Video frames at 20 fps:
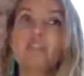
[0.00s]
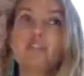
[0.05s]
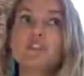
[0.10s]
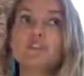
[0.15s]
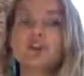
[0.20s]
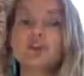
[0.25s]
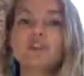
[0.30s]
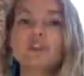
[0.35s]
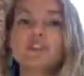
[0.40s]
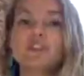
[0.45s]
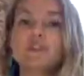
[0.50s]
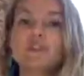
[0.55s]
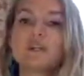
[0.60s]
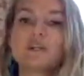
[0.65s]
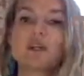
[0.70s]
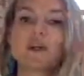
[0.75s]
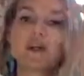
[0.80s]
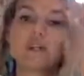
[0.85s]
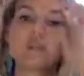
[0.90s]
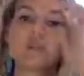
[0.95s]
You are
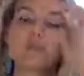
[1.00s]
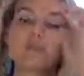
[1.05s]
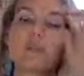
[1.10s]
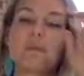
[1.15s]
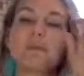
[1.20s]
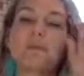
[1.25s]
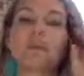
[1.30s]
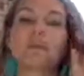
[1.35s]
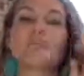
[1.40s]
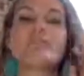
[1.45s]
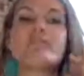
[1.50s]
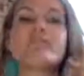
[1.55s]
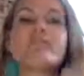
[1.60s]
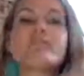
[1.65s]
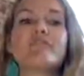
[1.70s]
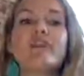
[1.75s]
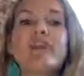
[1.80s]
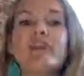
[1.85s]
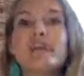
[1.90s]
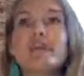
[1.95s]
doing other people a
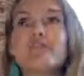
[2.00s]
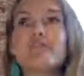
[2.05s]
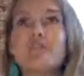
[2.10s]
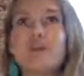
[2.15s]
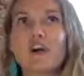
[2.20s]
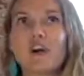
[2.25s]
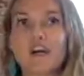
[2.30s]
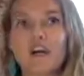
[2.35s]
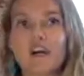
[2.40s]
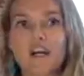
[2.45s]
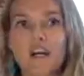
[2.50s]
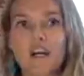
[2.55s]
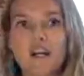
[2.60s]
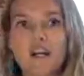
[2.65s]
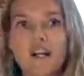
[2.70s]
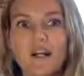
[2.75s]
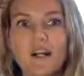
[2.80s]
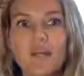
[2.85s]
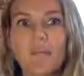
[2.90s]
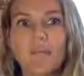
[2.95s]
favor
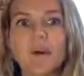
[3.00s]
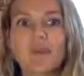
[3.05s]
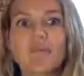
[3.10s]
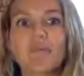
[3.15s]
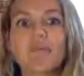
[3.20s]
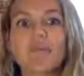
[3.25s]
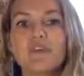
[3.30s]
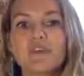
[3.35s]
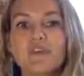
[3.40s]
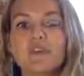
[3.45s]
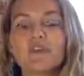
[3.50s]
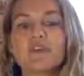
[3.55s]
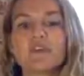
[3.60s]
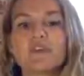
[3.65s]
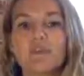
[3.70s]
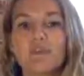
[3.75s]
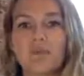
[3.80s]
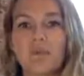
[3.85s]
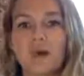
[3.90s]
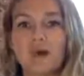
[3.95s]
by feeling
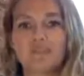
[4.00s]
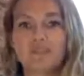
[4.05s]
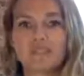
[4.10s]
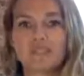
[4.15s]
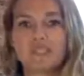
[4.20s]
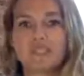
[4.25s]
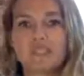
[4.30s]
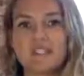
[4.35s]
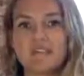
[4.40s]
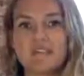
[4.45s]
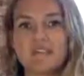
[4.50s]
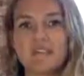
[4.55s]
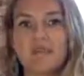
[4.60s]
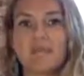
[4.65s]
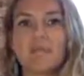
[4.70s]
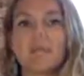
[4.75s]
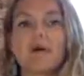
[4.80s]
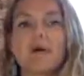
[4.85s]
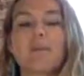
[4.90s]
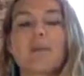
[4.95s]
good about
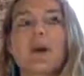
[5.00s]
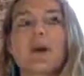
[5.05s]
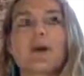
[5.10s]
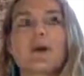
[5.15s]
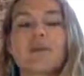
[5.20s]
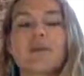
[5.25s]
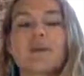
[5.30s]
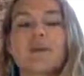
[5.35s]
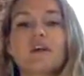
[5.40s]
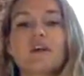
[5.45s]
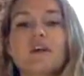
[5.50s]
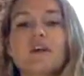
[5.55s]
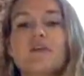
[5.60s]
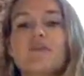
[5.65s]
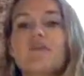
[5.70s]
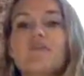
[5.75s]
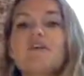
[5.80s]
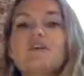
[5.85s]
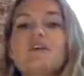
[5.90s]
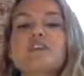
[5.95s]
receiving, about
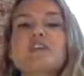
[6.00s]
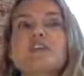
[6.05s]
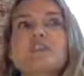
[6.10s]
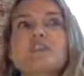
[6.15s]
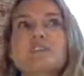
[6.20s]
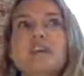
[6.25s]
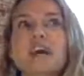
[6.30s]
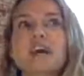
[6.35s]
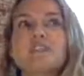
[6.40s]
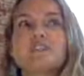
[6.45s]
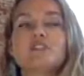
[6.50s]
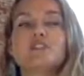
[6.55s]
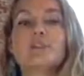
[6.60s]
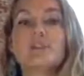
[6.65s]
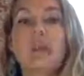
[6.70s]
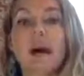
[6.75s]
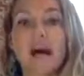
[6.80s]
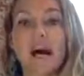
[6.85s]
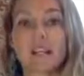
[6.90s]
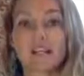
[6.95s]
feeling that you
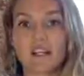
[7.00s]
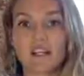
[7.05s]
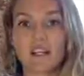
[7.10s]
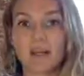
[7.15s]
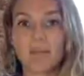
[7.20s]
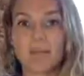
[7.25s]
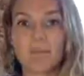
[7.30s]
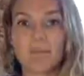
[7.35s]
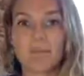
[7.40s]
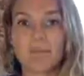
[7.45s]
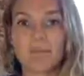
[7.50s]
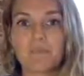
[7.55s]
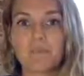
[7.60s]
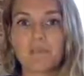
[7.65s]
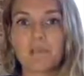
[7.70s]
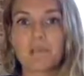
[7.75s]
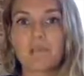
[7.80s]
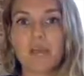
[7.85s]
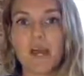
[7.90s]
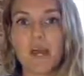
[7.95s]
matter,
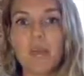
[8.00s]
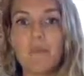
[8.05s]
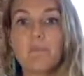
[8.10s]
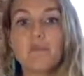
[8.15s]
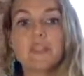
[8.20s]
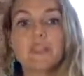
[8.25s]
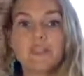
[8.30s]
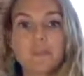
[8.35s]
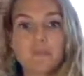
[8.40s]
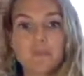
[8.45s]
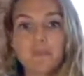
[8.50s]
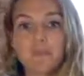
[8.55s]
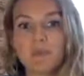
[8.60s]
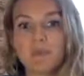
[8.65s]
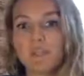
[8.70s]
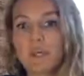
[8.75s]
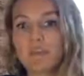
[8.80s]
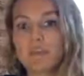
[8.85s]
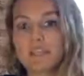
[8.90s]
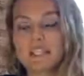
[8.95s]
right? Because
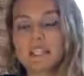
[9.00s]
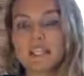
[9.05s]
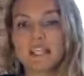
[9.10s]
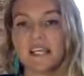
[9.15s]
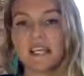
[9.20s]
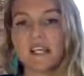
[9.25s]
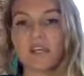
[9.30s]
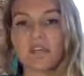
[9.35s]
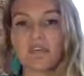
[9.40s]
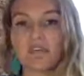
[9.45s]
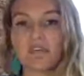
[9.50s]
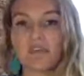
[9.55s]
people love to give.